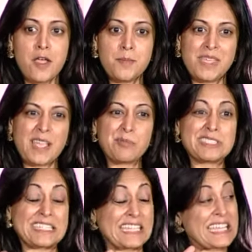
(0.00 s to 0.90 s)
being able
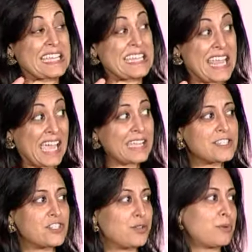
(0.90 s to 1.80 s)
to
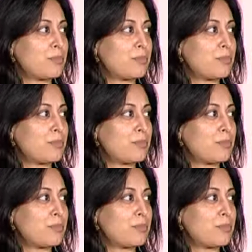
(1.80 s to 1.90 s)
connect to a